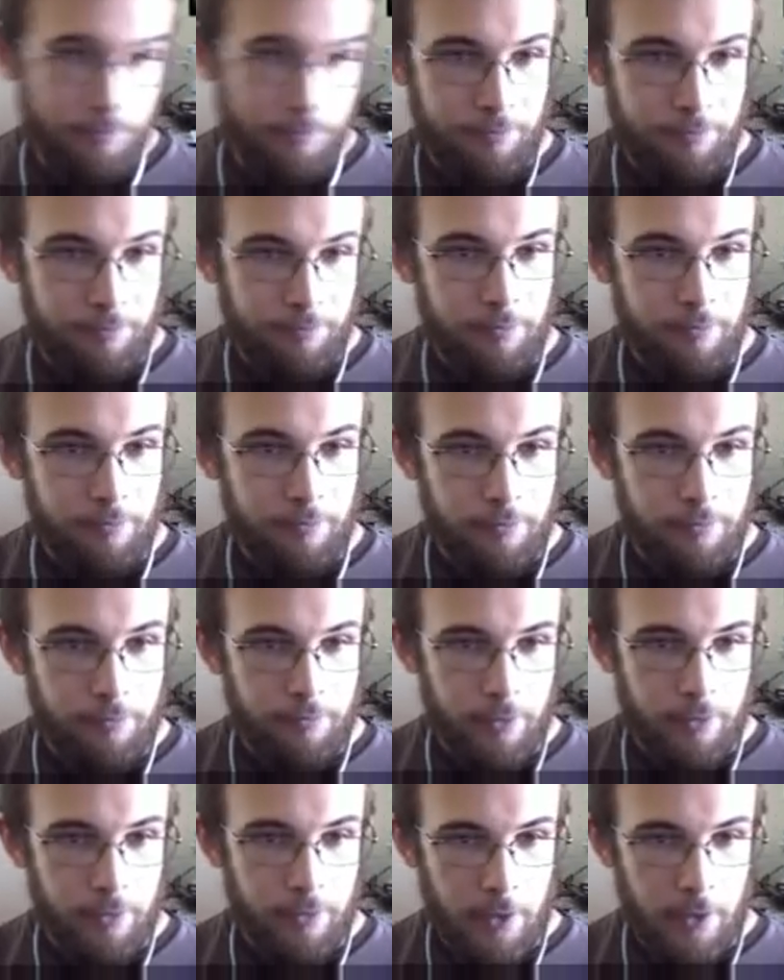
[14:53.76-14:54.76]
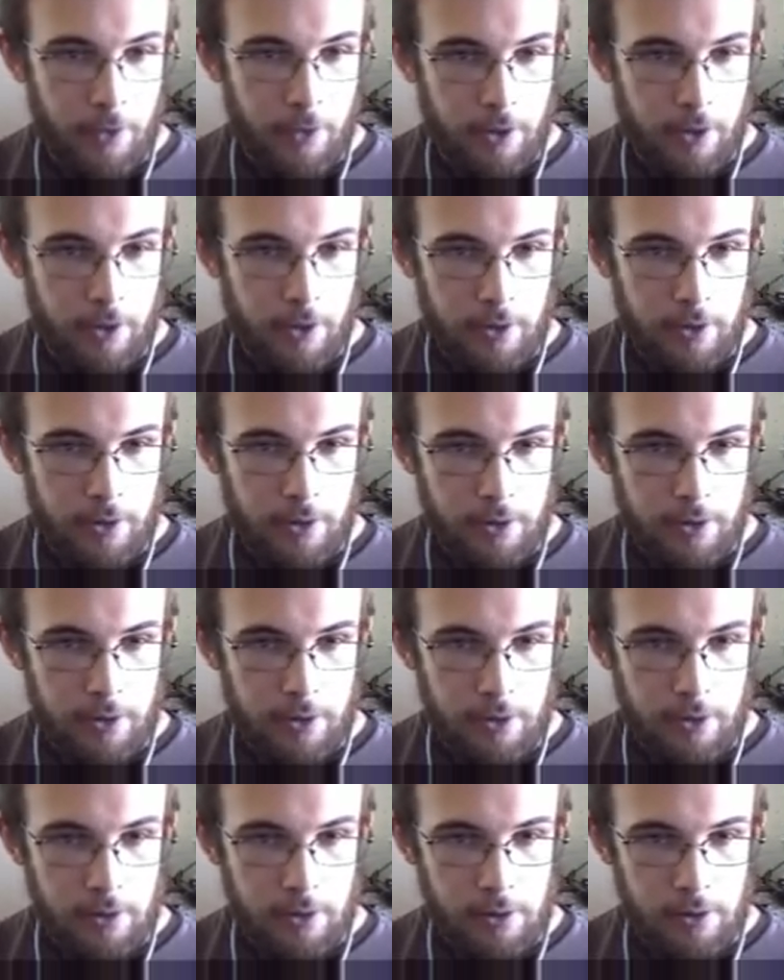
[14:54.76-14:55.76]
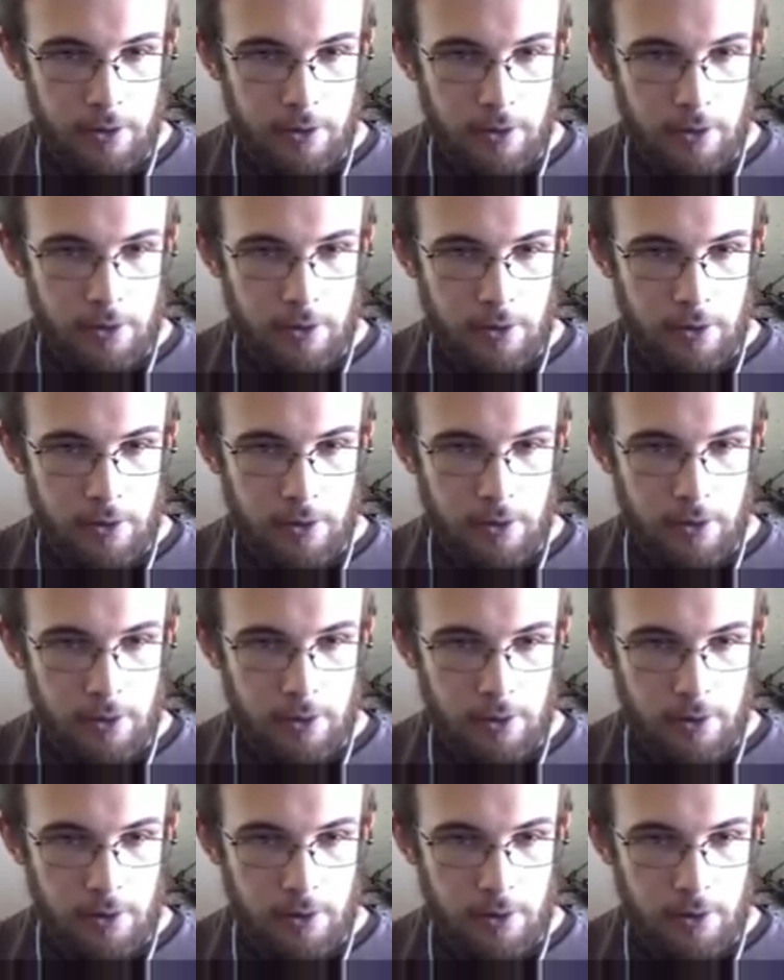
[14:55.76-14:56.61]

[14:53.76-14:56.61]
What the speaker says: (silence)